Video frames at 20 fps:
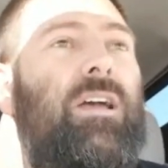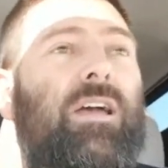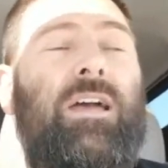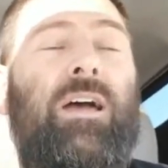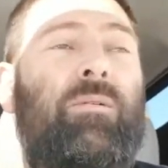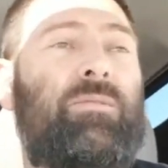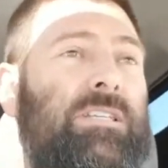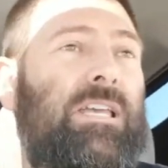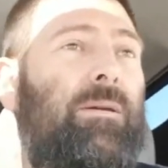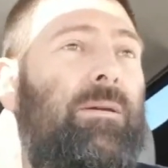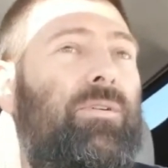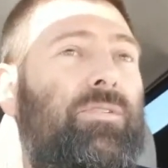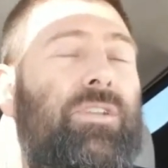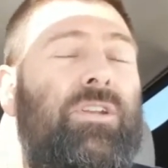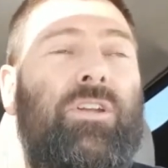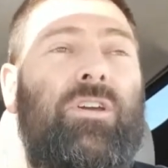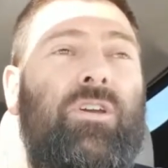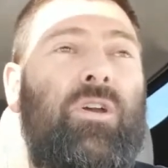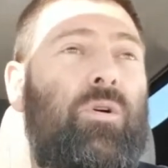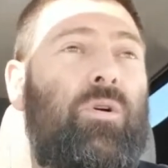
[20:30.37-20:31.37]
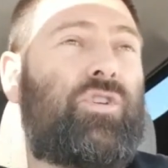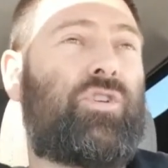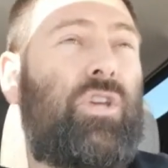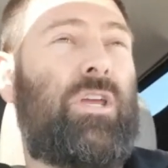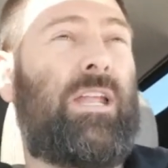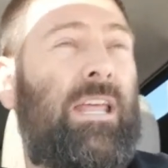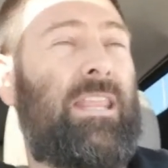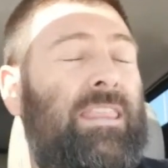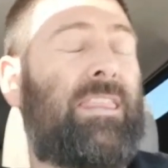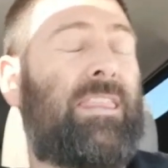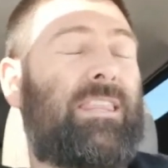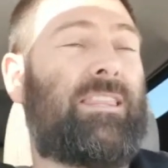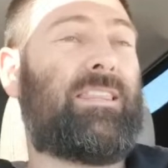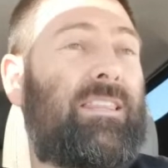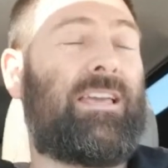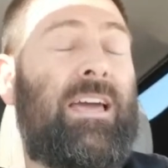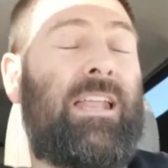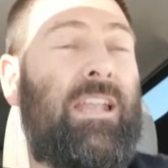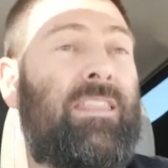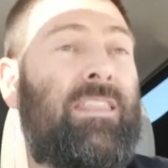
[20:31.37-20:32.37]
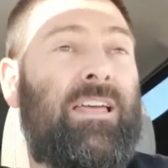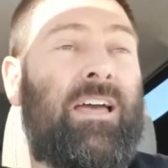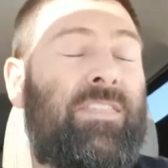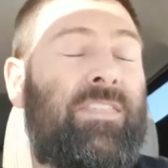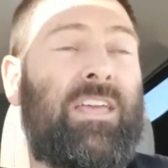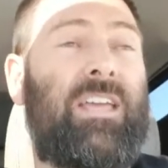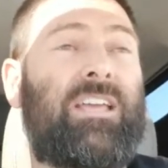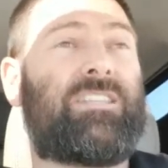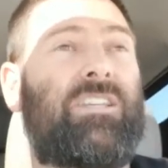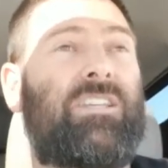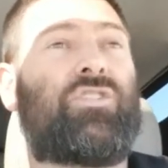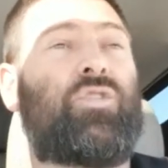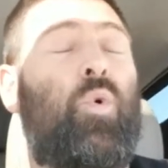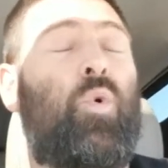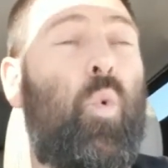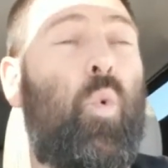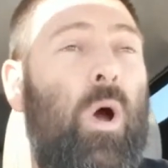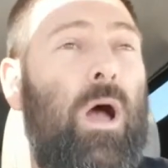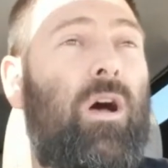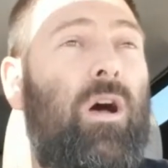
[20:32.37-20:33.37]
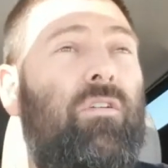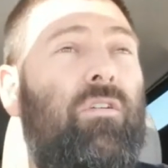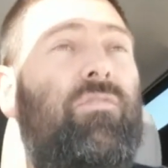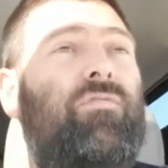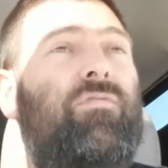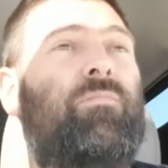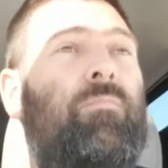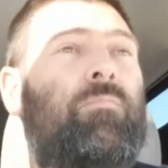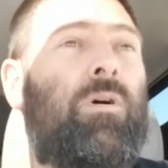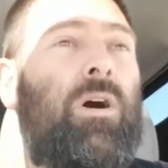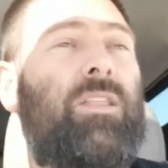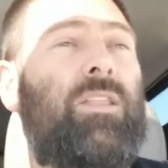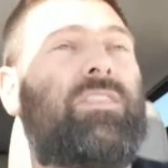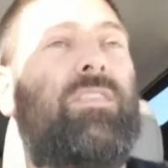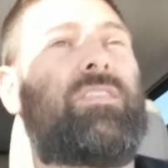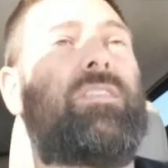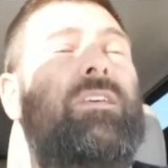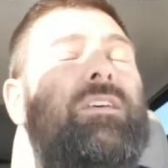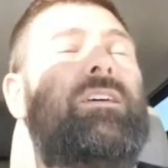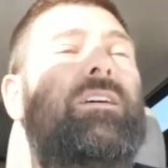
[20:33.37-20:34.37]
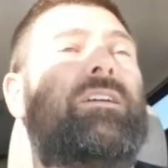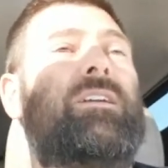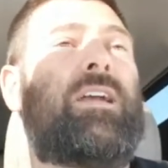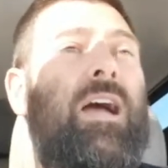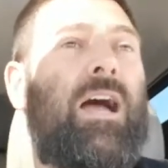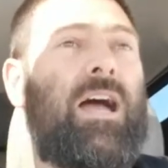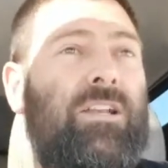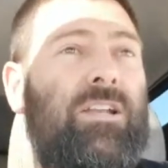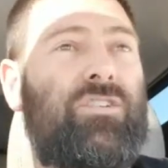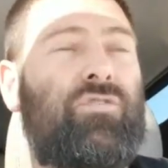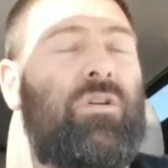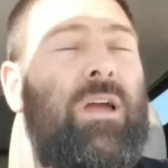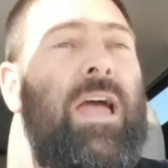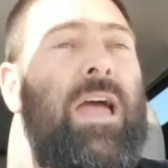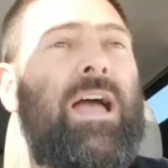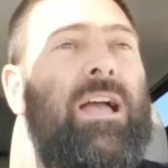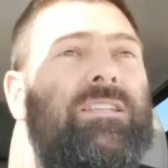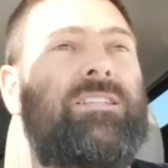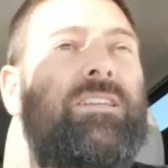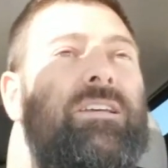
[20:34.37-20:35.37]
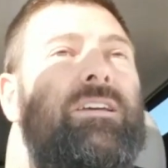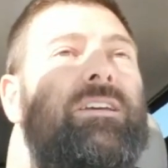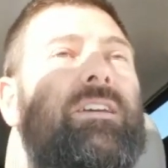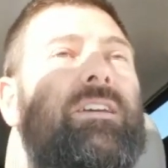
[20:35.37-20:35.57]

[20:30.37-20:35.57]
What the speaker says: I was able to negotiate, I think it's a 12-month contract.